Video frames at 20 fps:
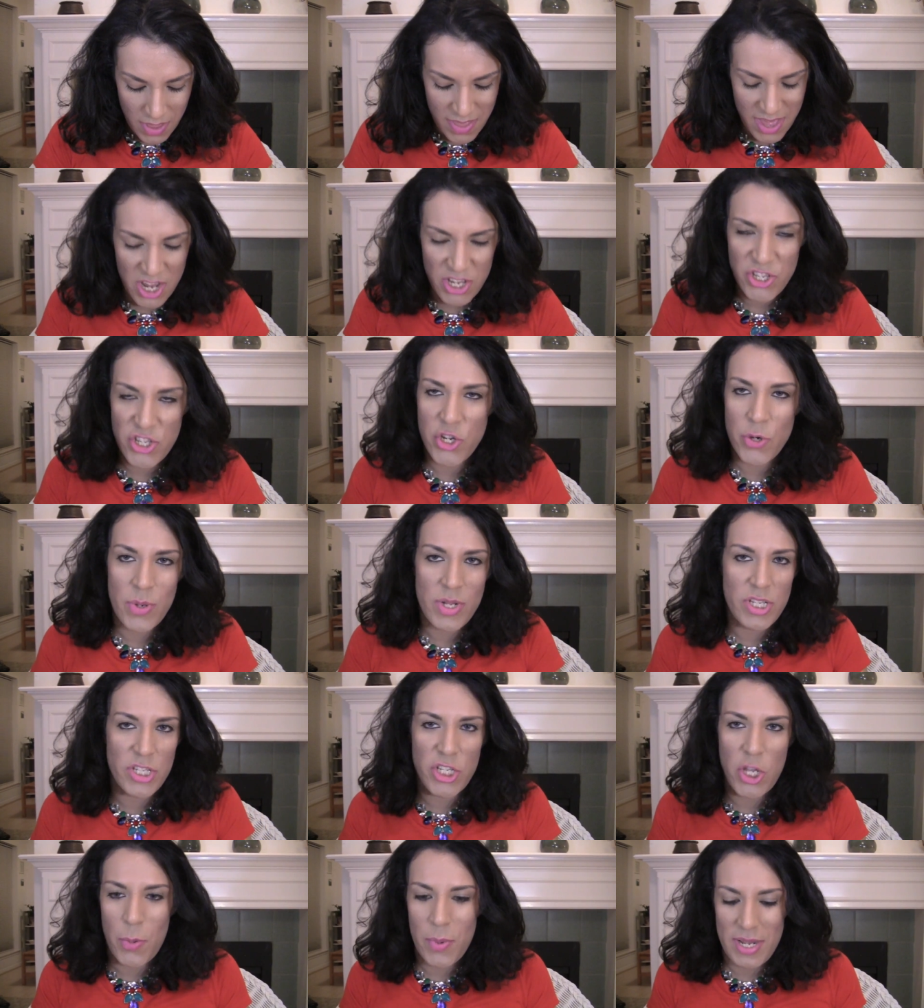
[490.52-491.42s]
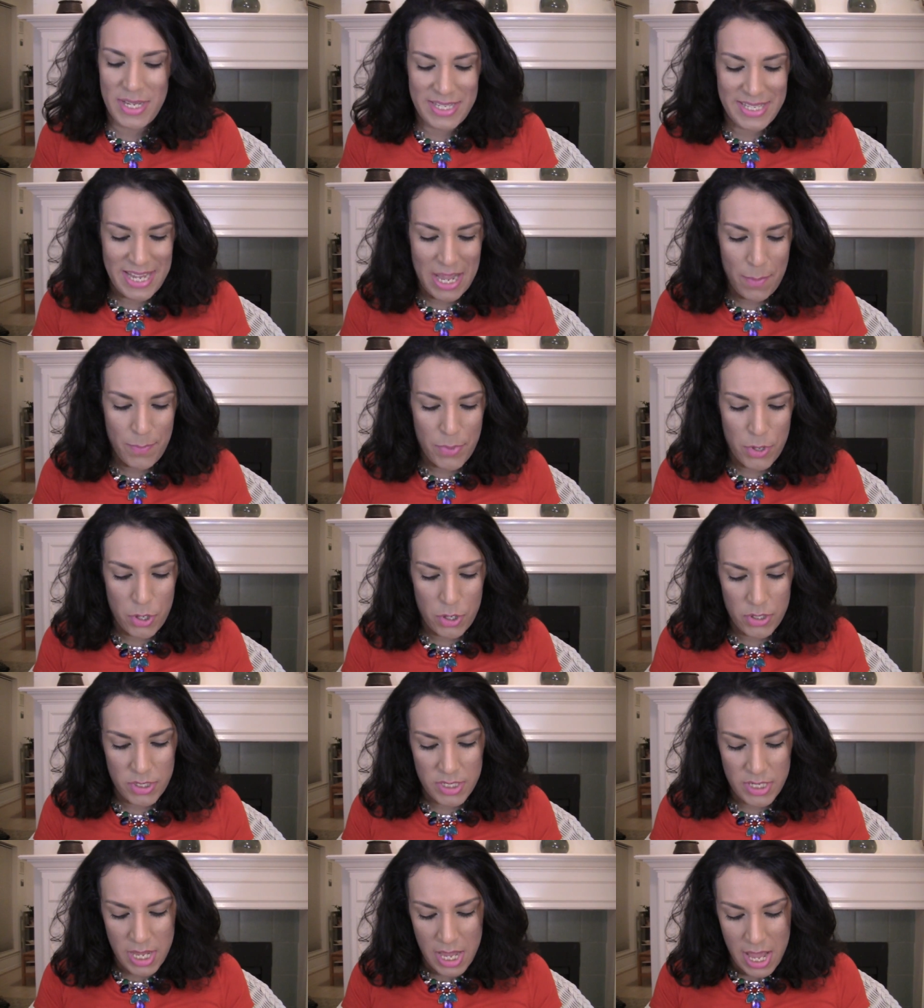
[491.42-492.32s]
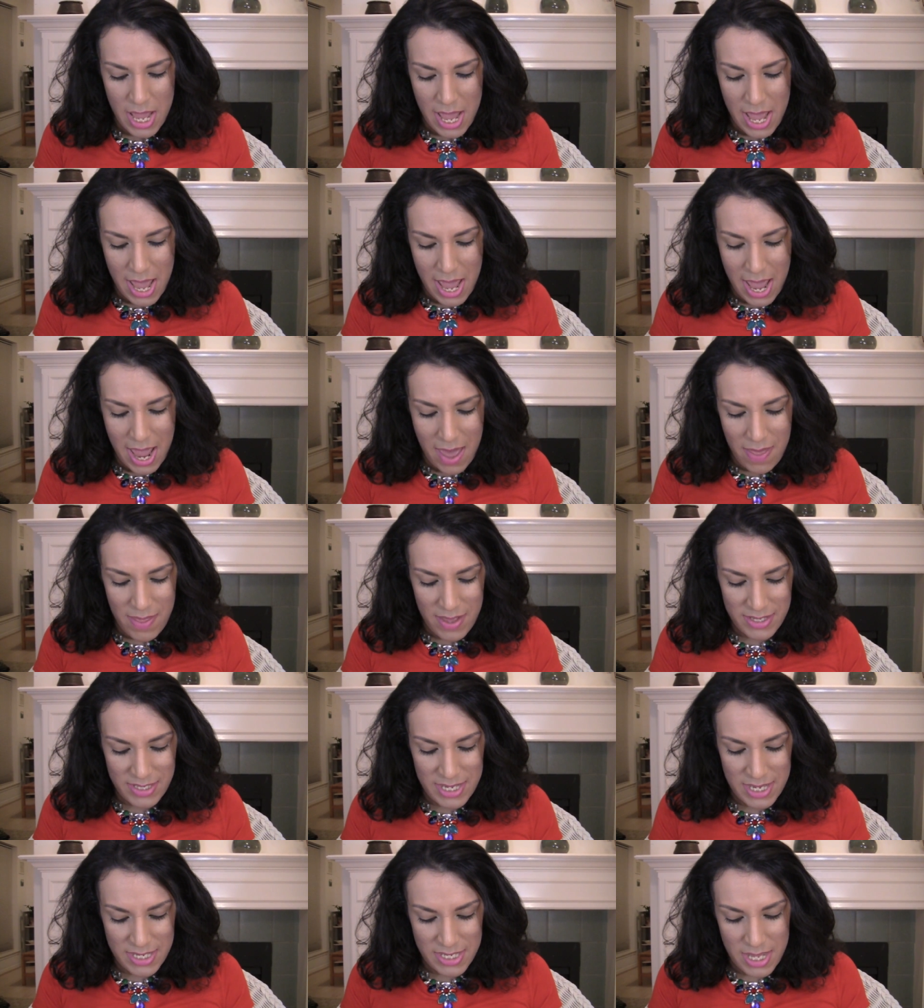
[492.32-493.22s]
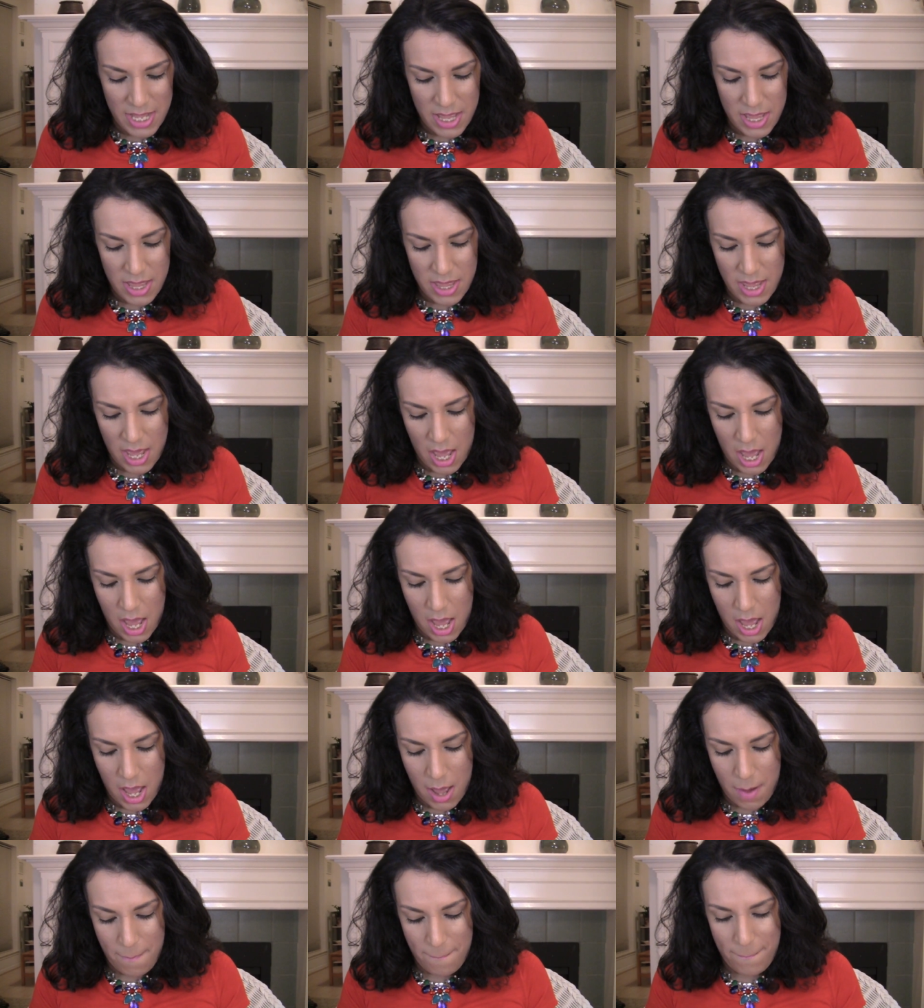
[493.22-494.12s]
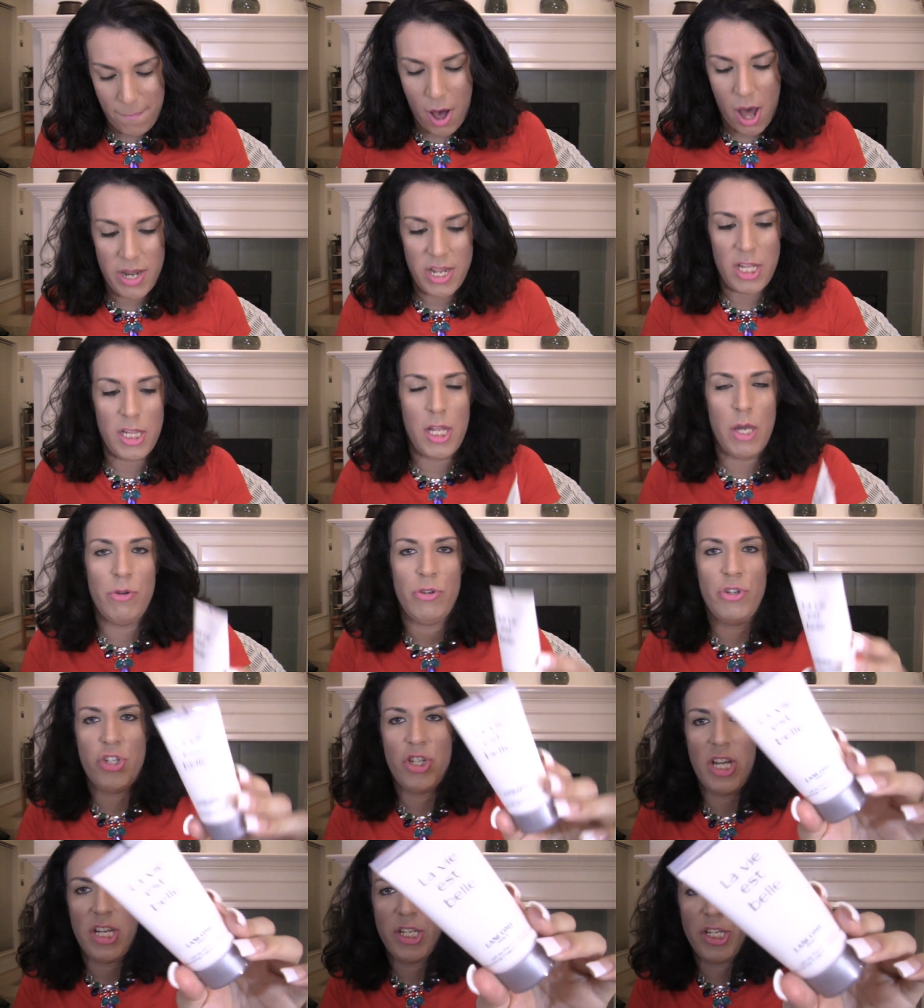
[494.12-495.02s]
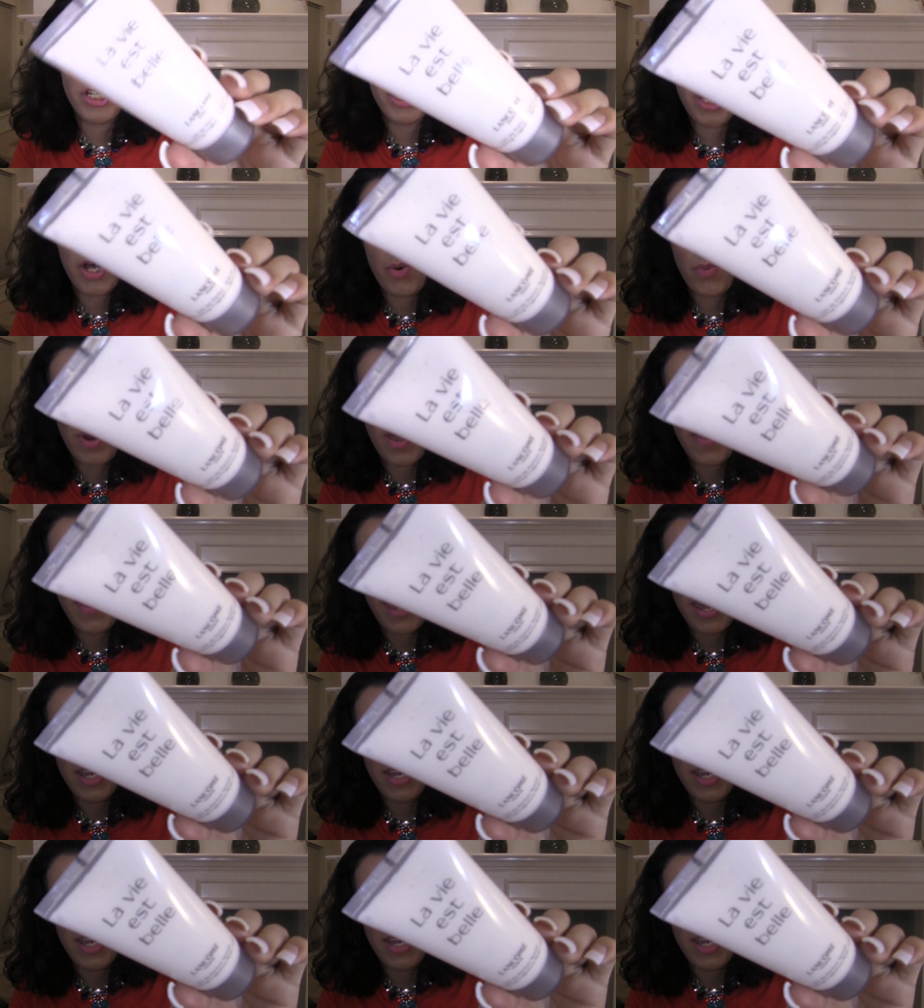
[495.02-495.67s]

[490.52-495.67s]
I just threw in so many samples. And this is the body lotion to go with